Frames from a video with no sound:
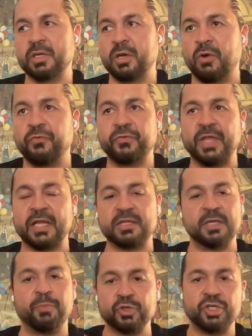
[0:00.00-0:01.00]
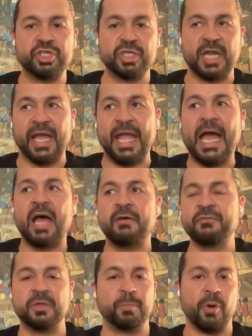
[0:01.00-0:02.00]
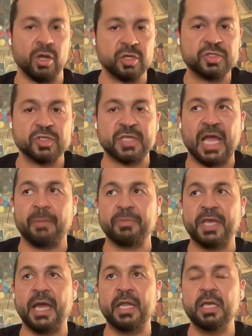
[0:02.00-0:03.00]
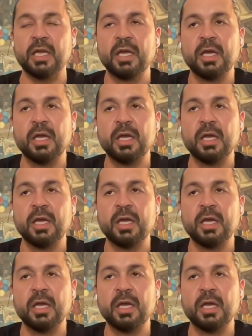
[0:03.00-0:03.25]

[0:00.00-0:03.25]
of that the position I have, the bonuses I am getting.